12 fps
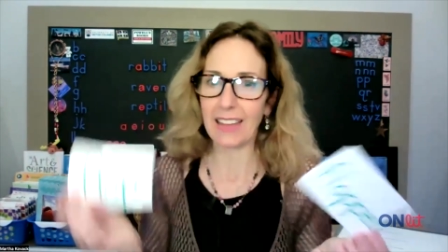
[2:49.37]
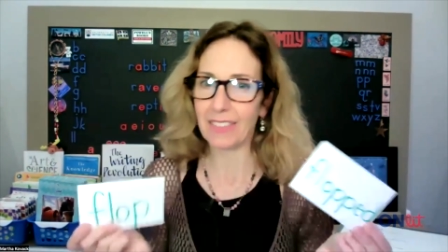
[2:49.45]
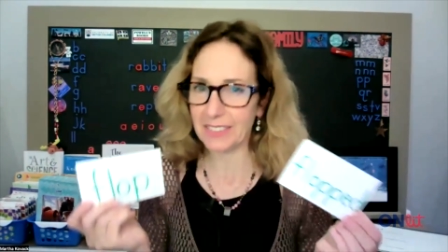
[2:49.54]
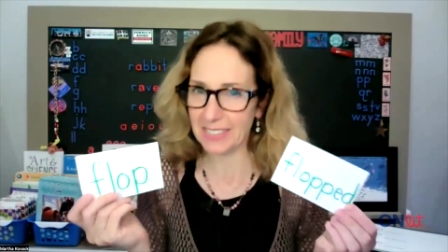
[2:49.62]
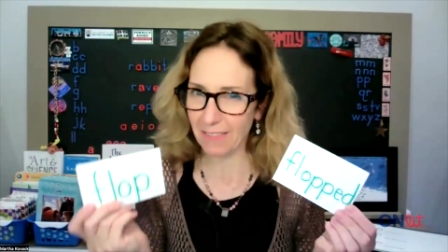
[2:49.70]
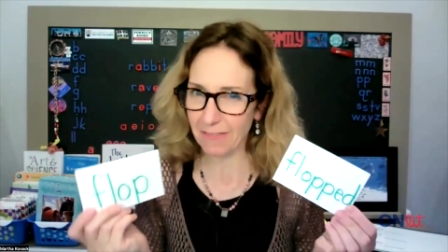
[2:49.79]
the
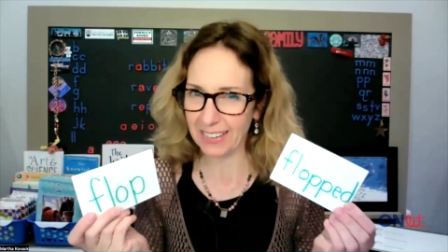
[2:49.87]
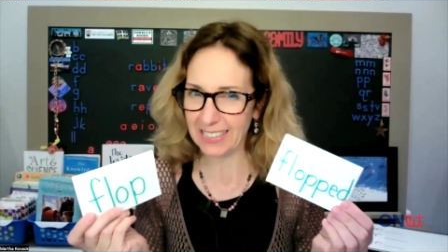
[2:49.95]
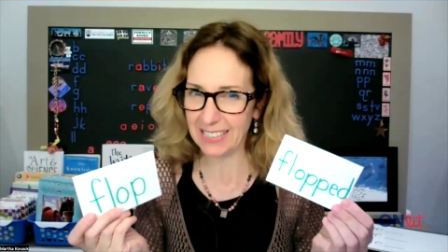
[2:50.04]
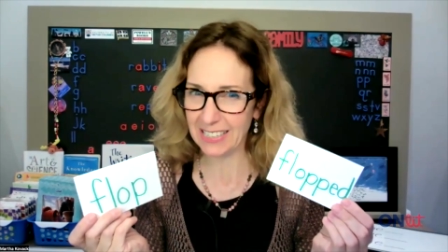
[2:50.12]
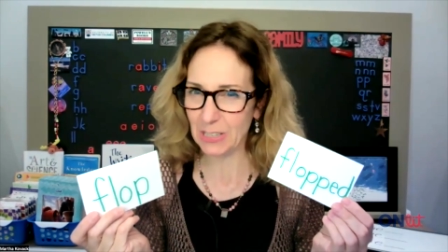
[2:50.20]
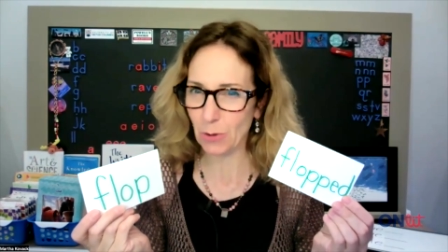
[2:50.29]

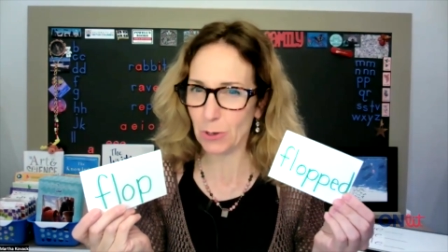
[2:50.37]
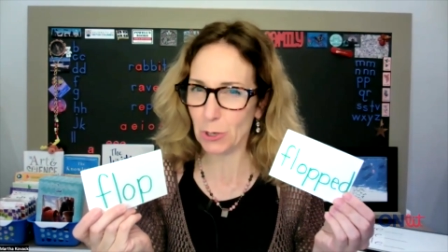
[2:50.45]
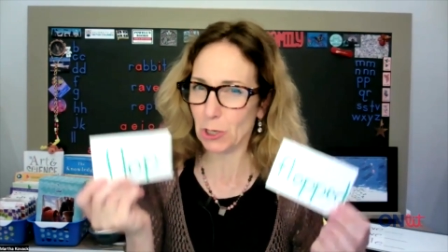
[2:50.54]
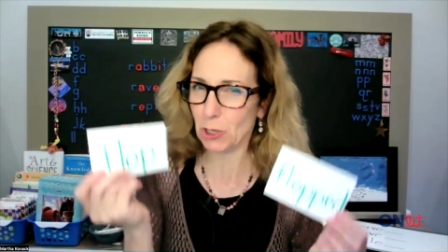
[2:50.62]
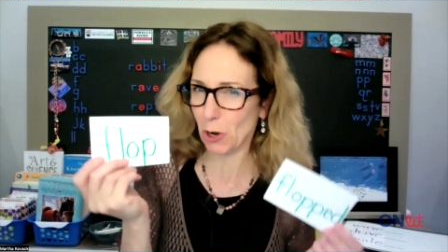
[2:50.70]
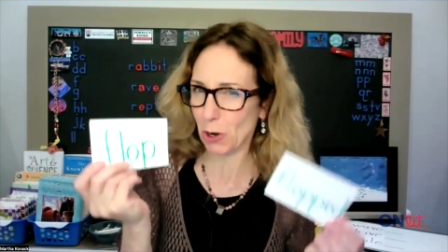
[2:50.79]
suffix. So they're
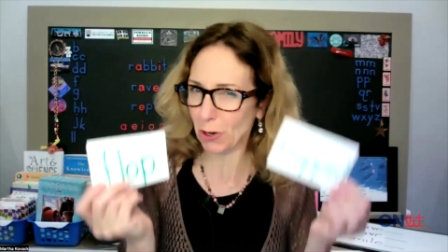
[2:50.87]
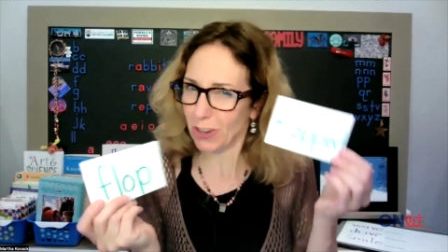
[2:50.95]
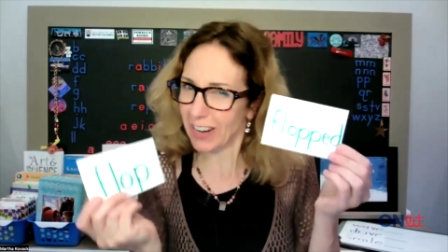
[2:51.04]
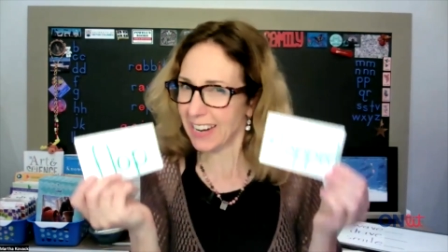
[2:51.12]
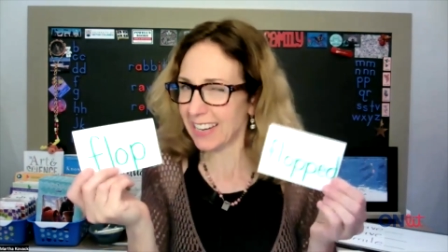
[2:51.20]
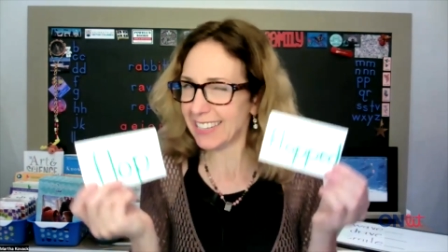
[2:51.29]

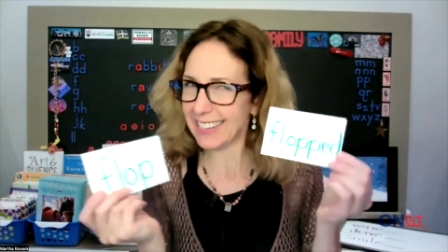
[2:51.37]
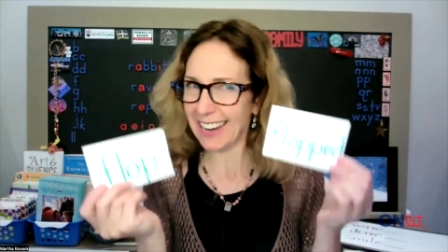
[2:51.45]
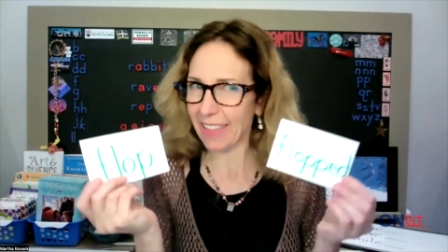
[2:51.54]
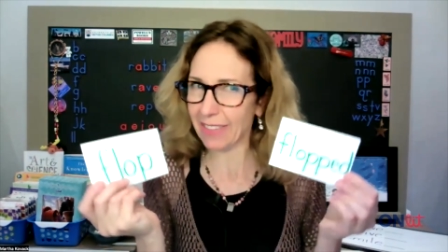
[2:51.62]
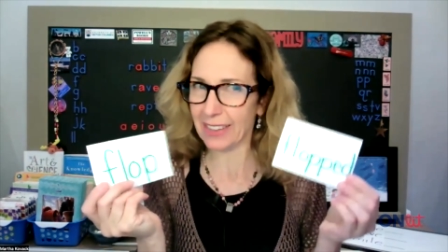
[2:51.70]
starting to get